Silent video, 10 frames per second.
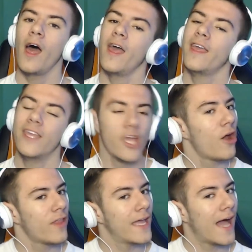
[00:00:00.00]
Hey,
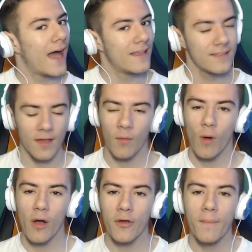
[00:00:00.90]
yo then guys, and
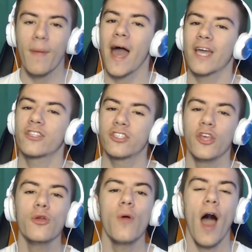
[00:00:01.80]
welcome back
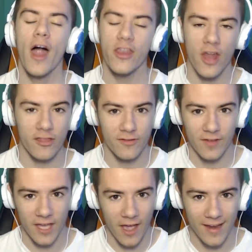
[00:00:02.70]
to another
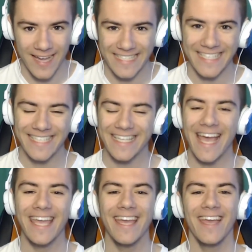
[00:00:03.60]
video. Now
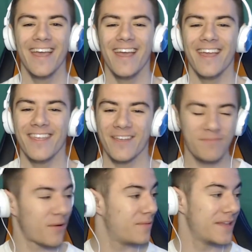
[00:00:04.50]
today, you're
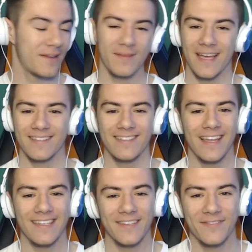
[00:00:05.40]
probably going to be able to
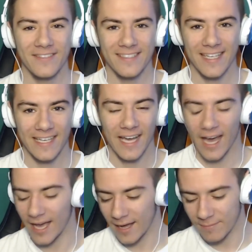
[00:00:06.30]
tell a difference here.
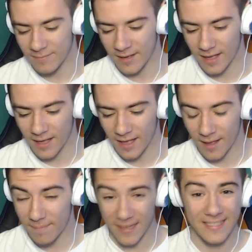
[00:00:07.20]

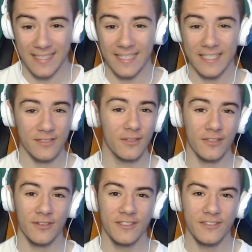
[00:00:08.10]
Basically, sorted
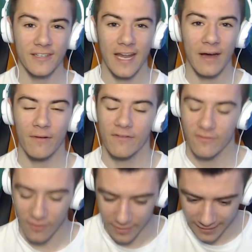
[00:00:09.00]
the green screen out
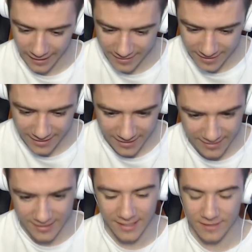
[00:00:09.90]
finally. I said in
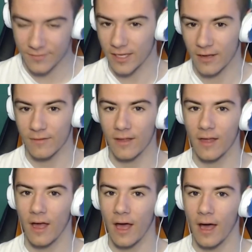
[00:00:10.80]
yesterday's video
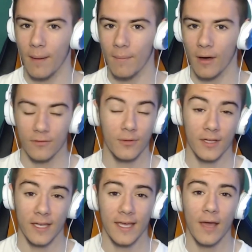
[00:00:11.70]
that I was
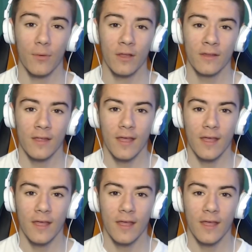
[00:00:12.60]
probably going to get one.